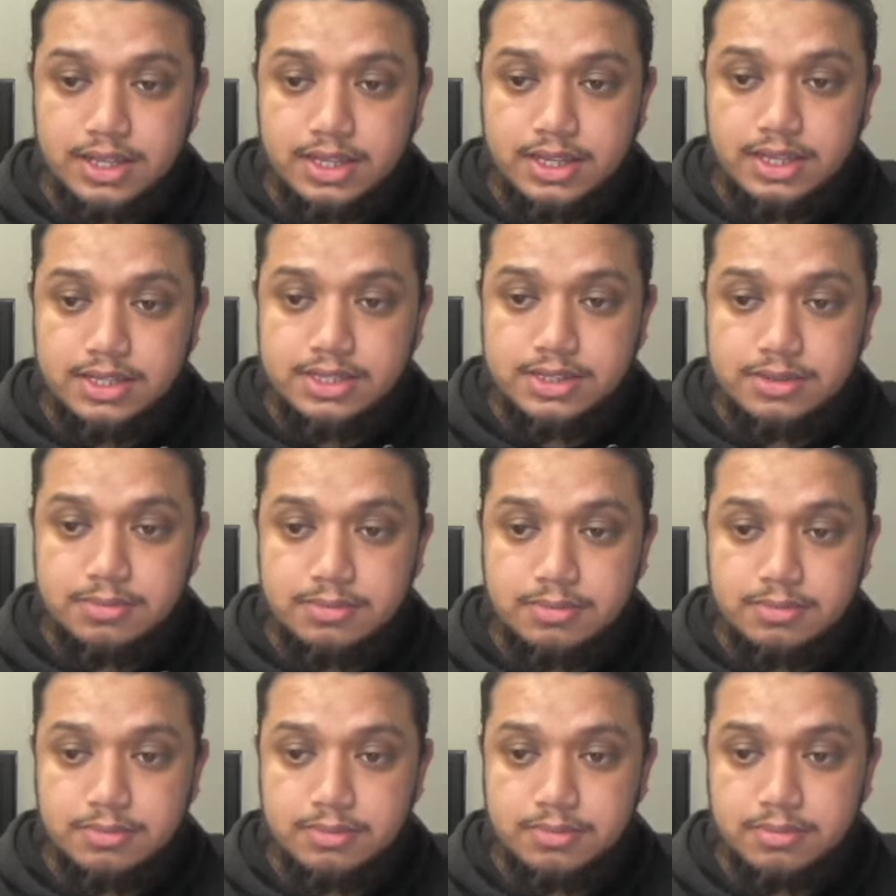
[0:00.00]
ism
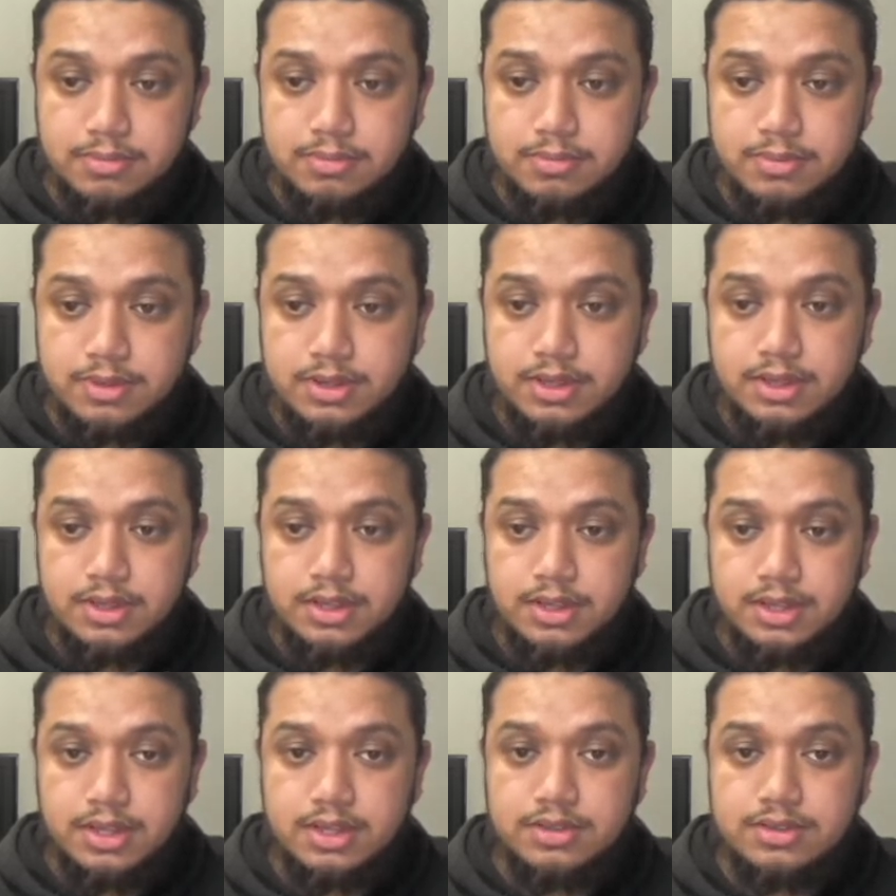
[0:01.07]

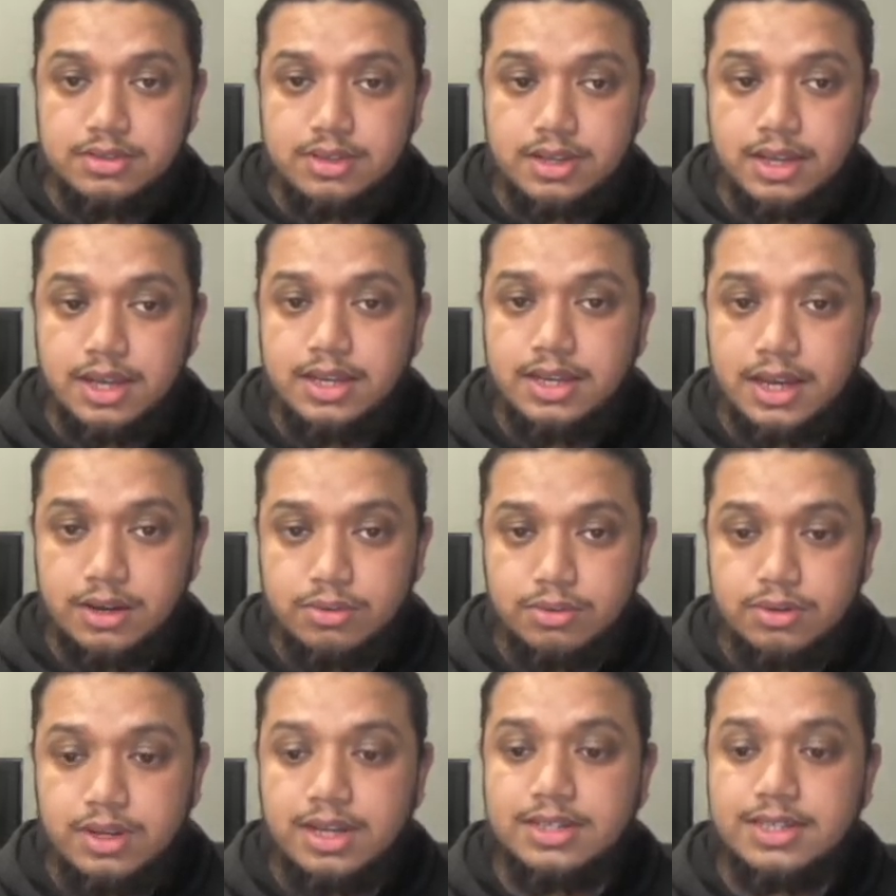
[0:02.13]
is a noun,
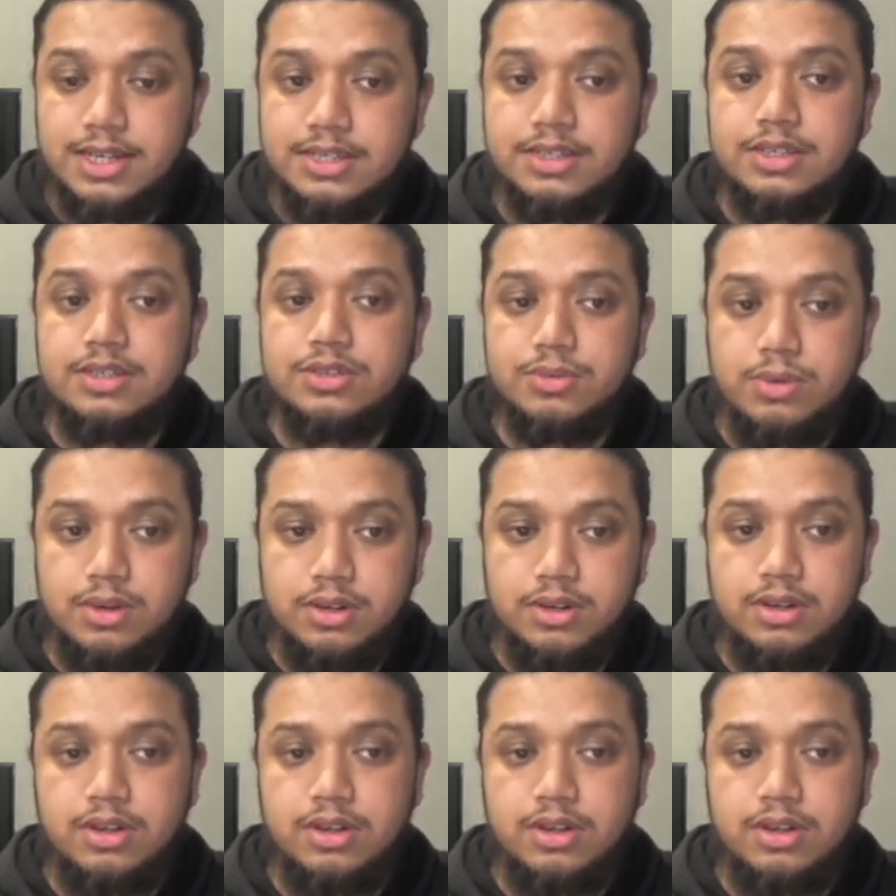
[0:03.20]
a tenseless word.